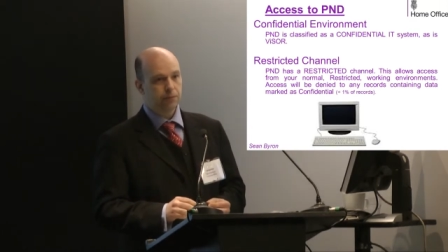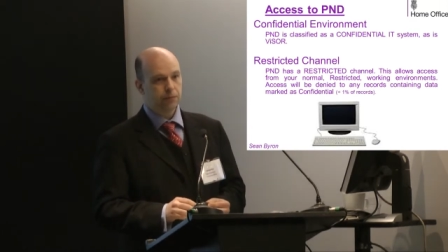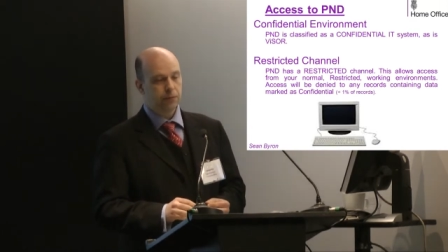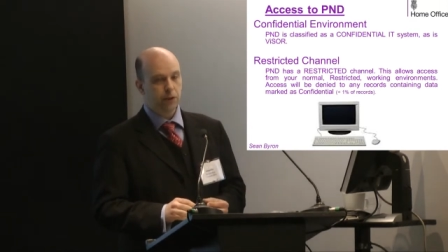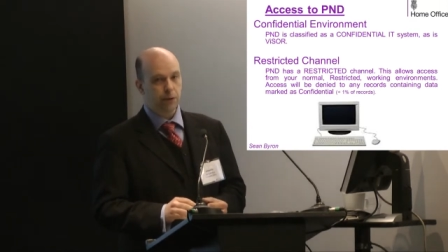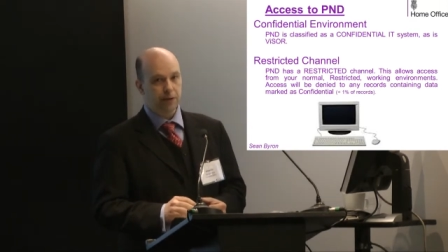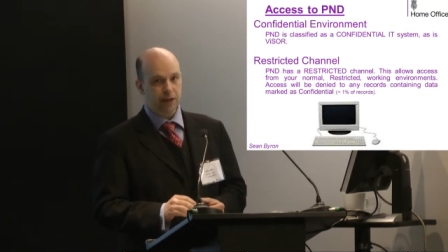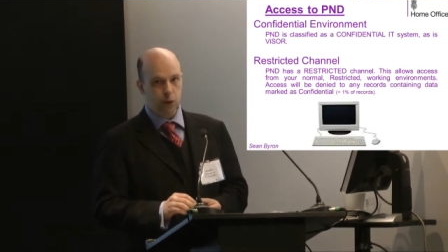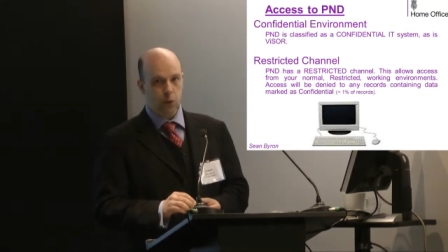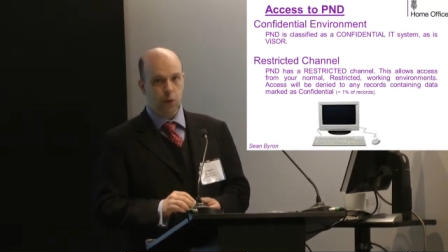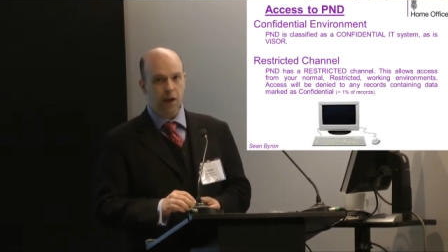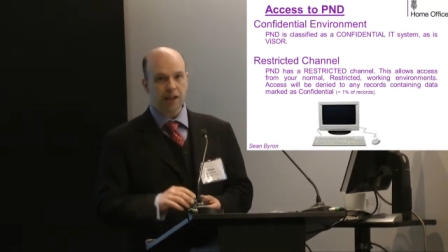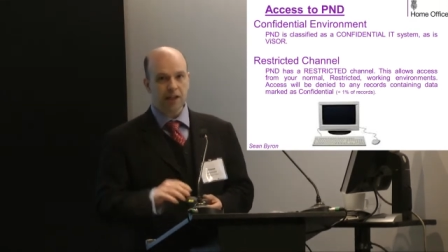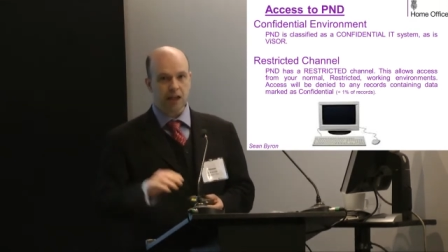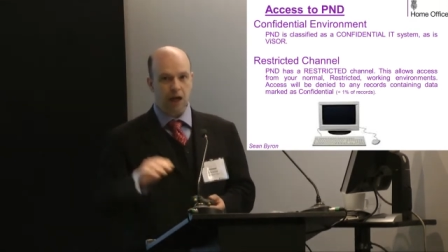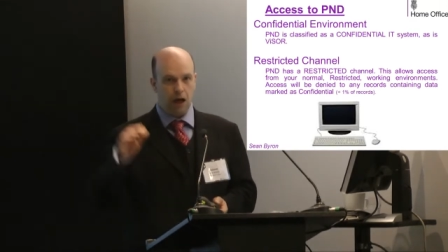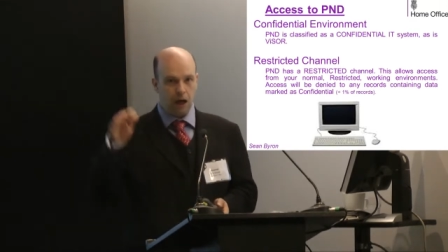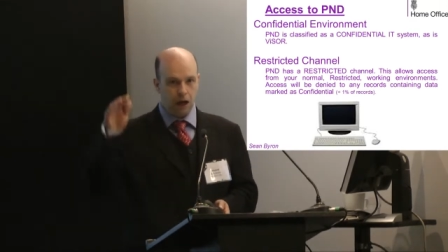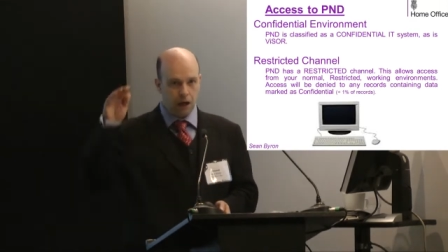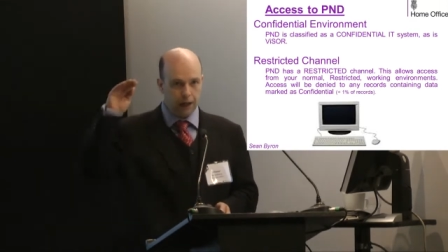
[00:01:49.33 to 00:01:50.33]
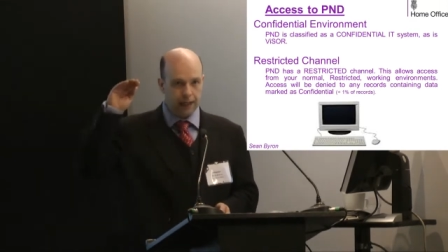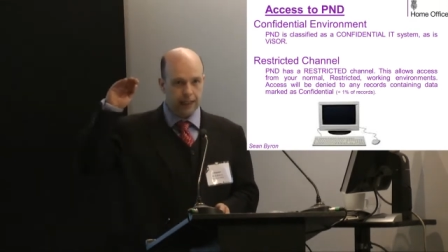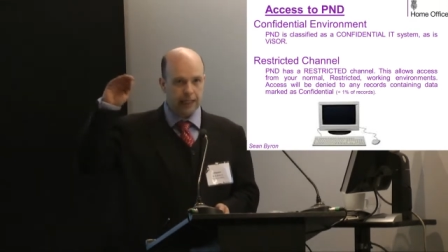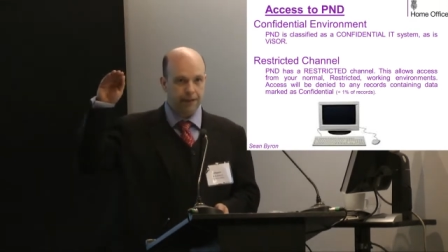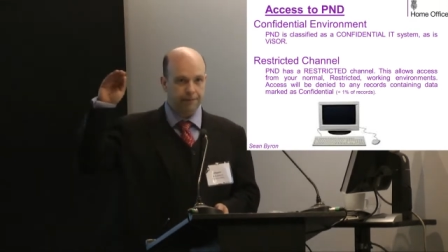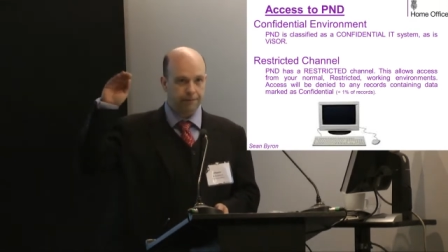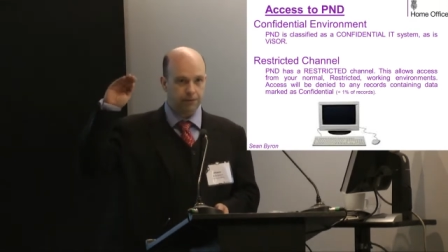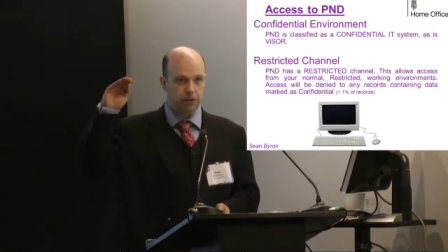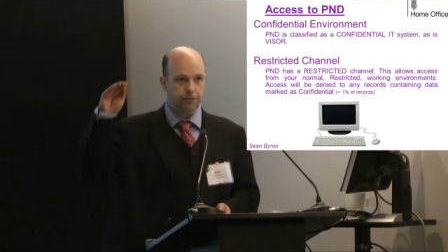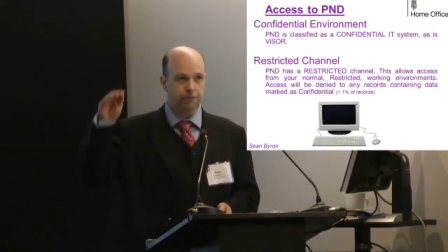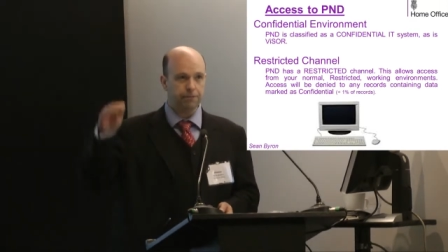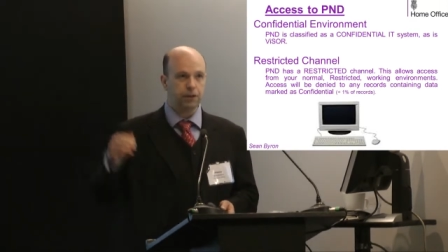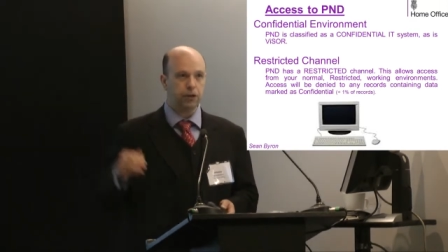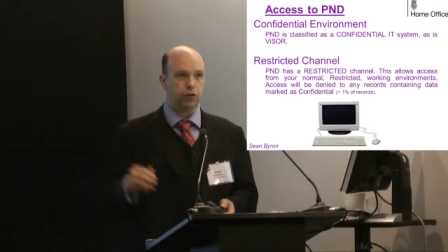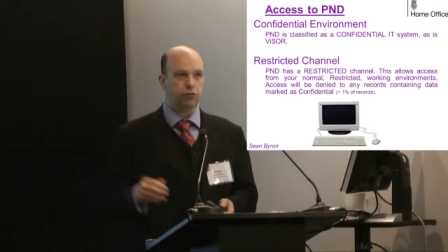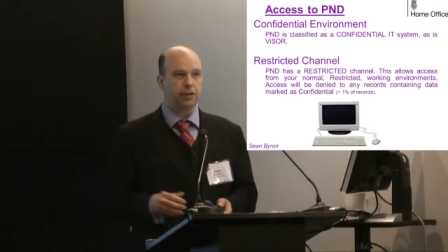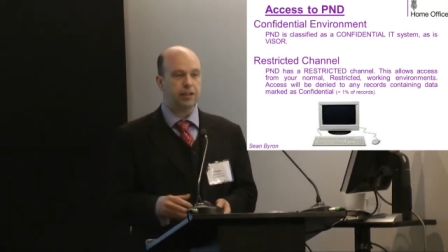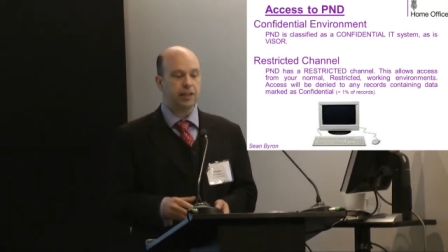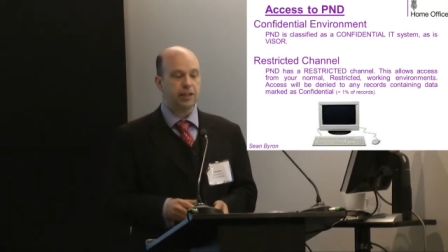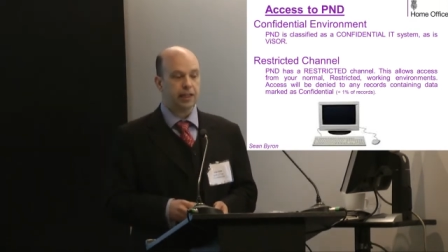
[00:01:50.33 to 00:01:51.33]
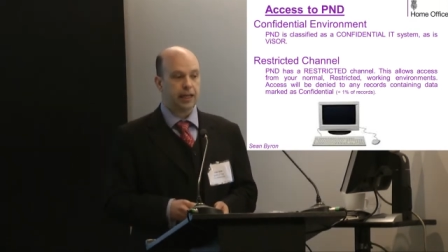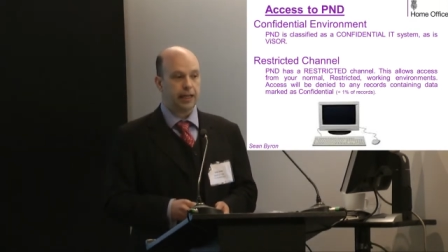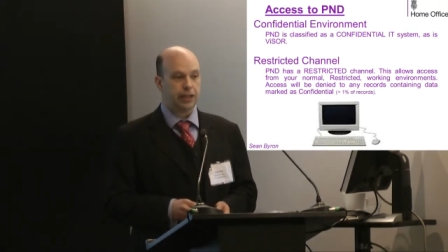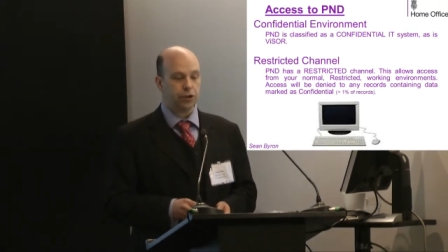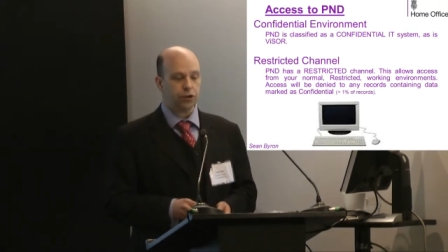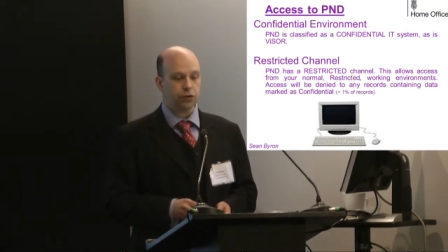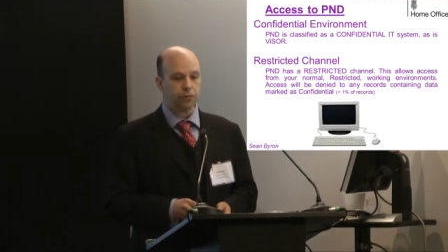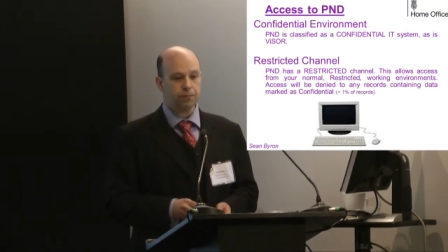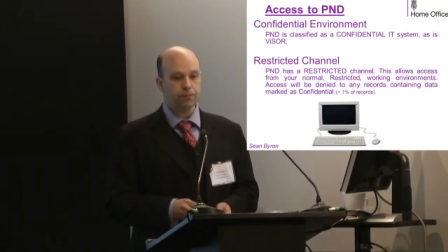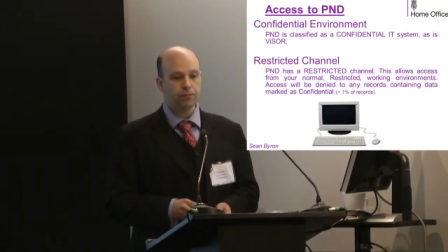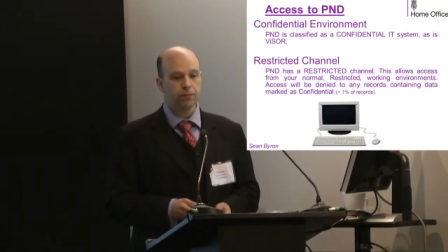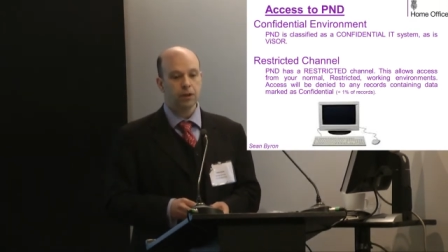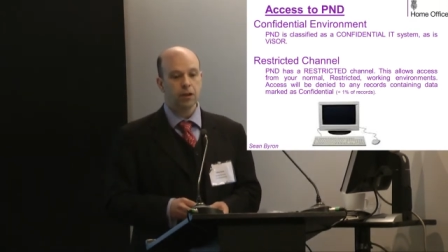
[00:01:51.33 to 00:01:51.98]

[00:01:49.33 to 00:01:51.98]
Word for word: So it's quite a high level of accreditation.